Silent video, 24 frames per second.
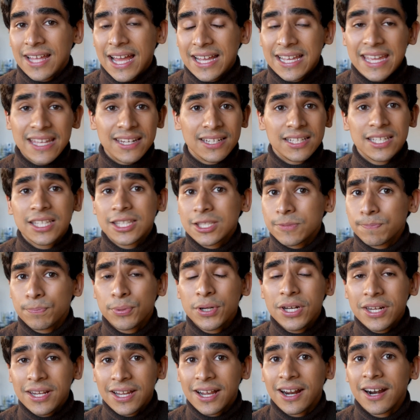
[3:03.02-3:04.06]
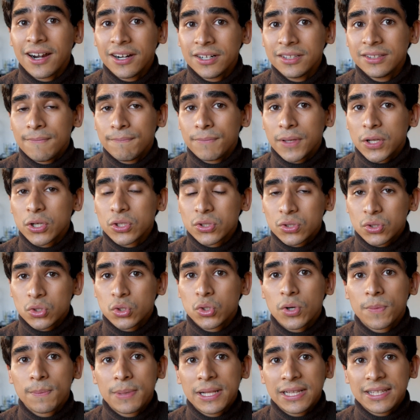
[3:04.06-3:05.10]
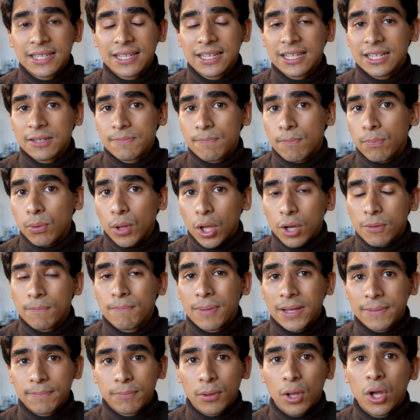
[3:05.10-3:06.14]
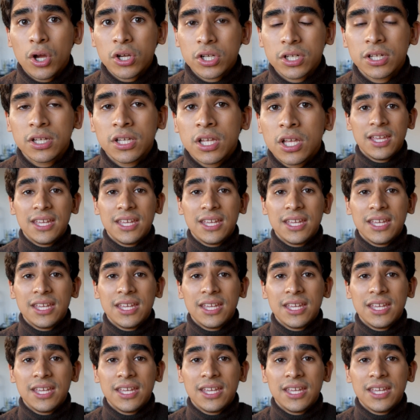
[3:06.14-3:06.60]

Again, it's pretty hard because you're building it block by block.